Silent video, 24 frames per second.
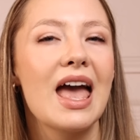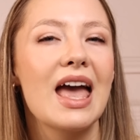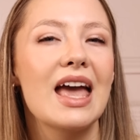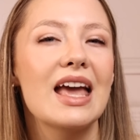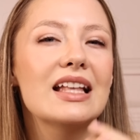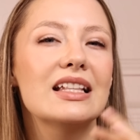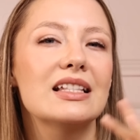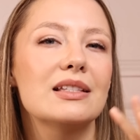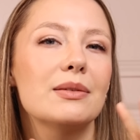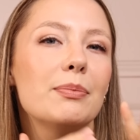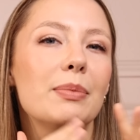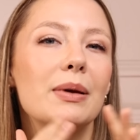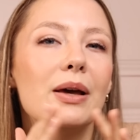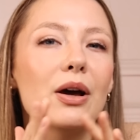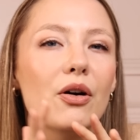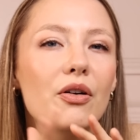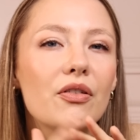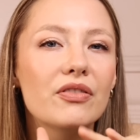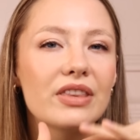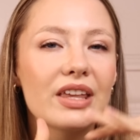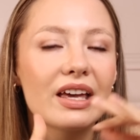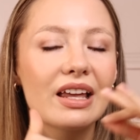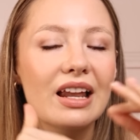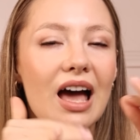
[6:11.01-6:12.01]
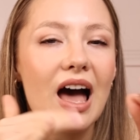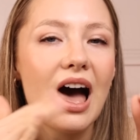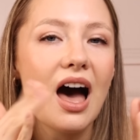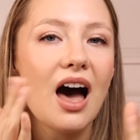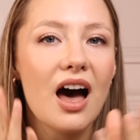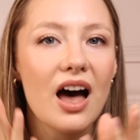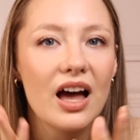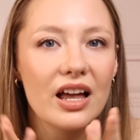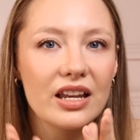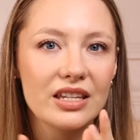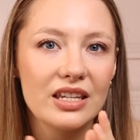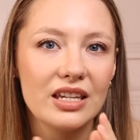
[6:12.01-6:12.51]
It's a bit of that
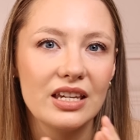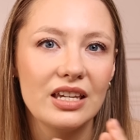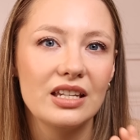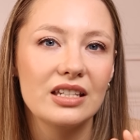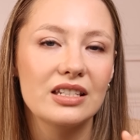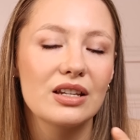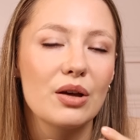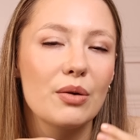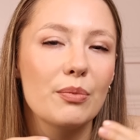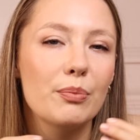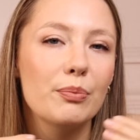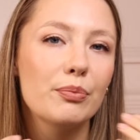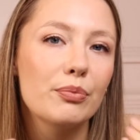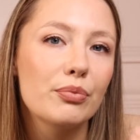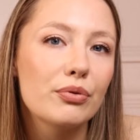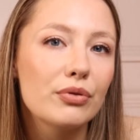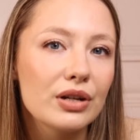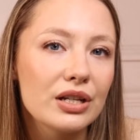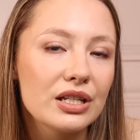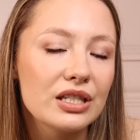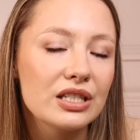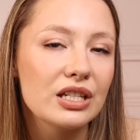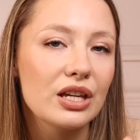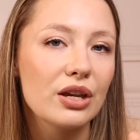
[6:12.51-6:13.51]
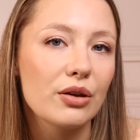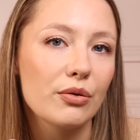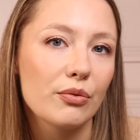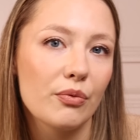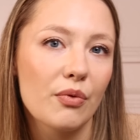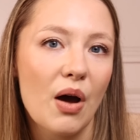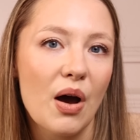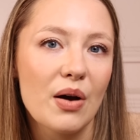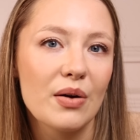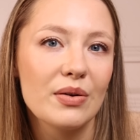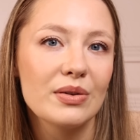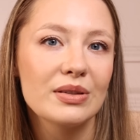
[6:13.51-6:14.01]
honeyed pretty
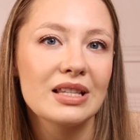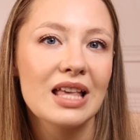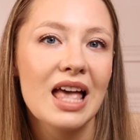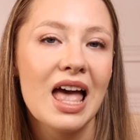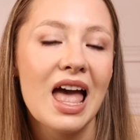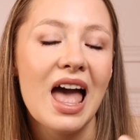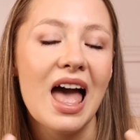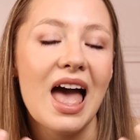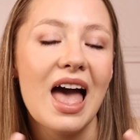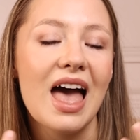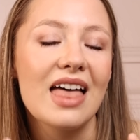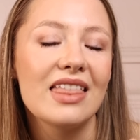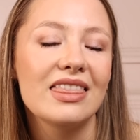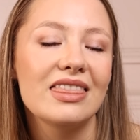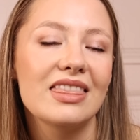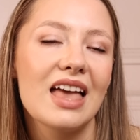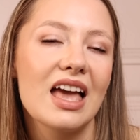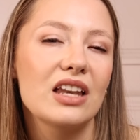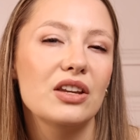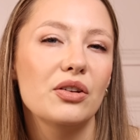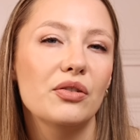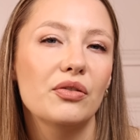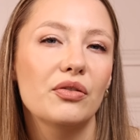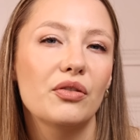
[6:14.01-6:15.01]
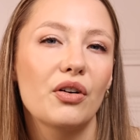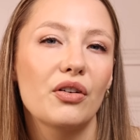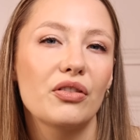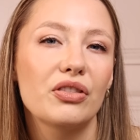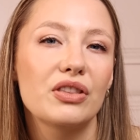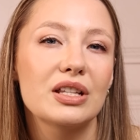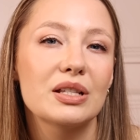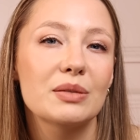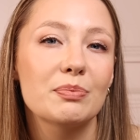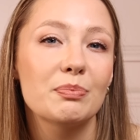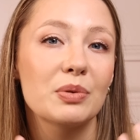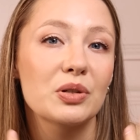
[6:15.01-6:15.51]
rose, and then you've got
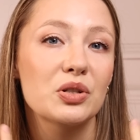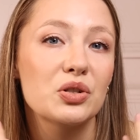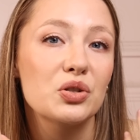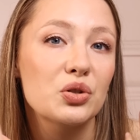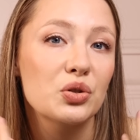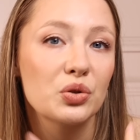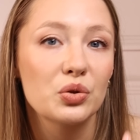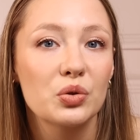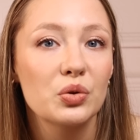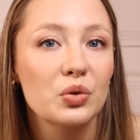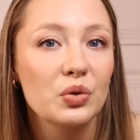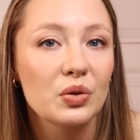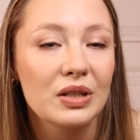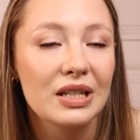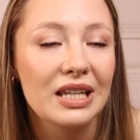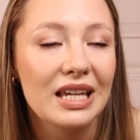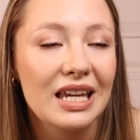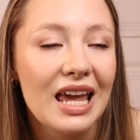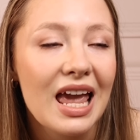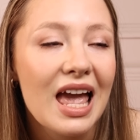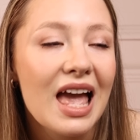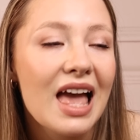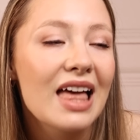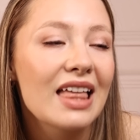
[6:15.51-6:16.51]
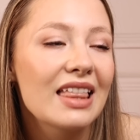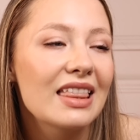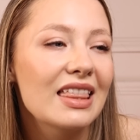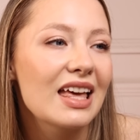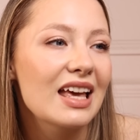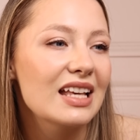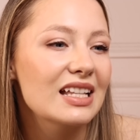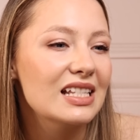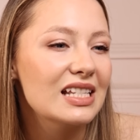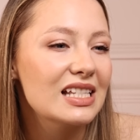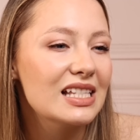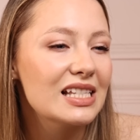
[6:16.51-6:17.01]
this patchouli that
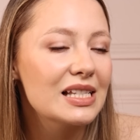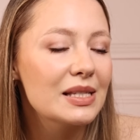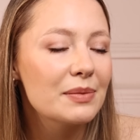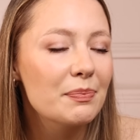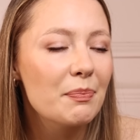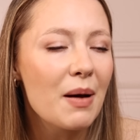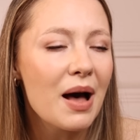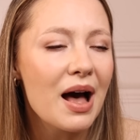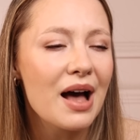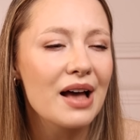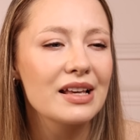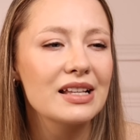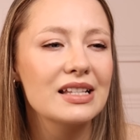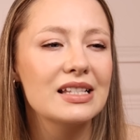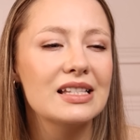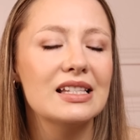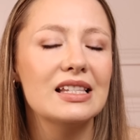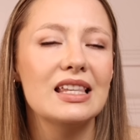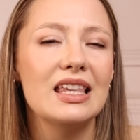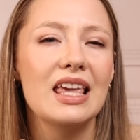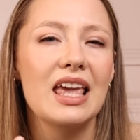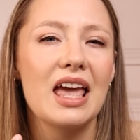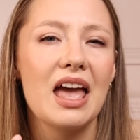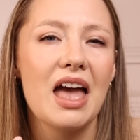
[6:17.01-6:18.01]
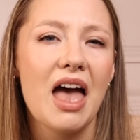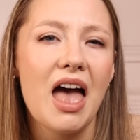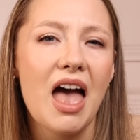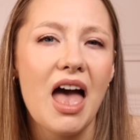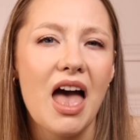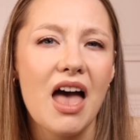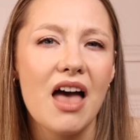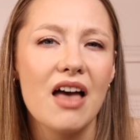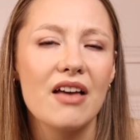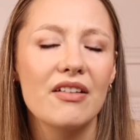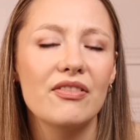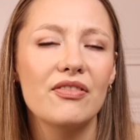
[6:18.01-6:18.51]
is spicy,
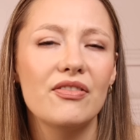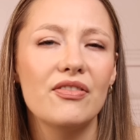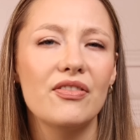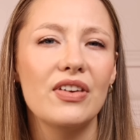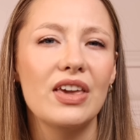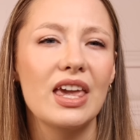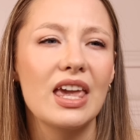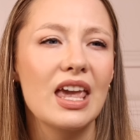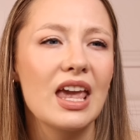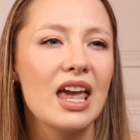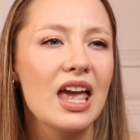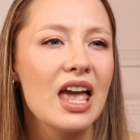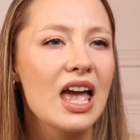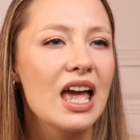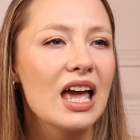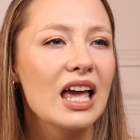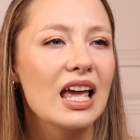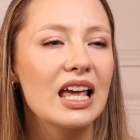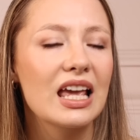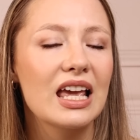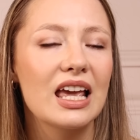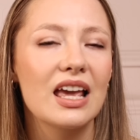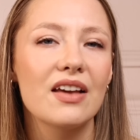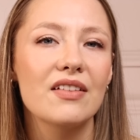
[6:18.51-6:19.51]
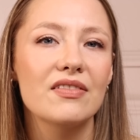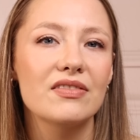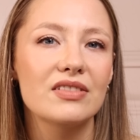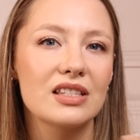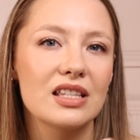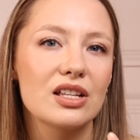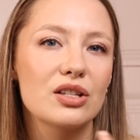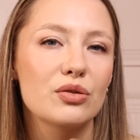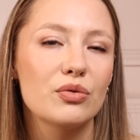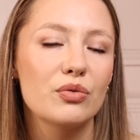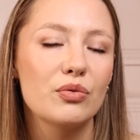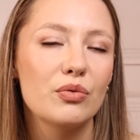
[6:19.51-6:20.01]
earthy, gives
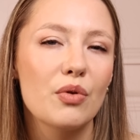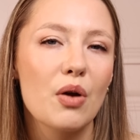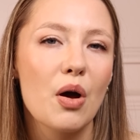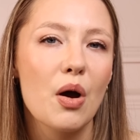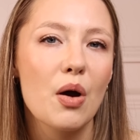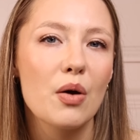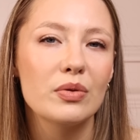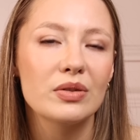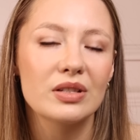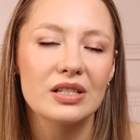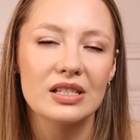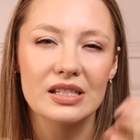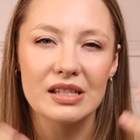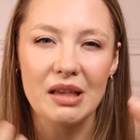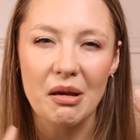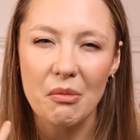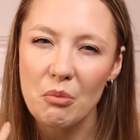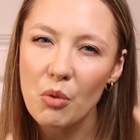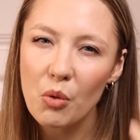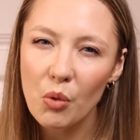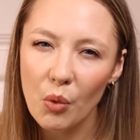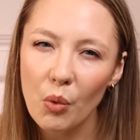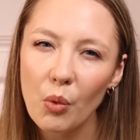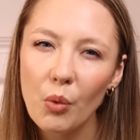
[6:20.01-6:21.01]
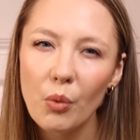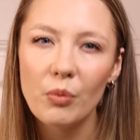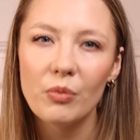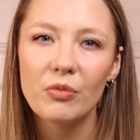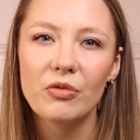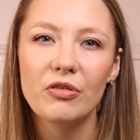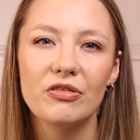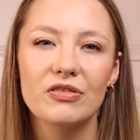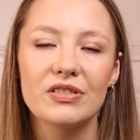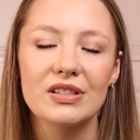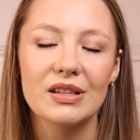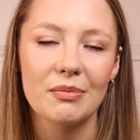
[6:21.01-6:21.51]
this rose some
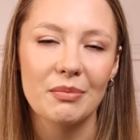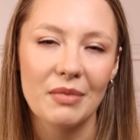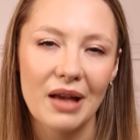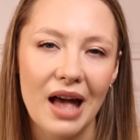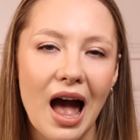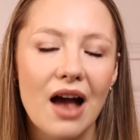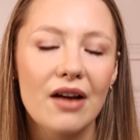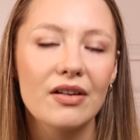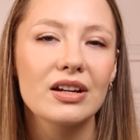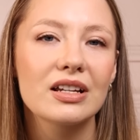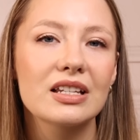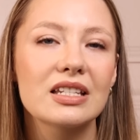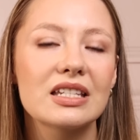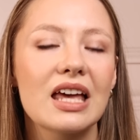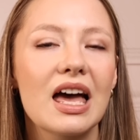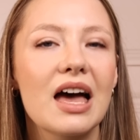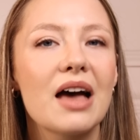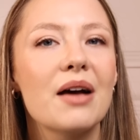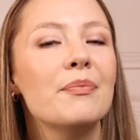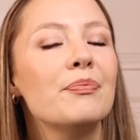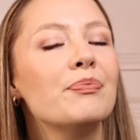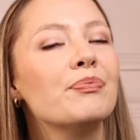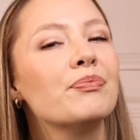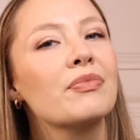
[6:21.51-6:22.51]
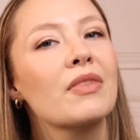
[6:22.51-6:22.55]
oomph, some character,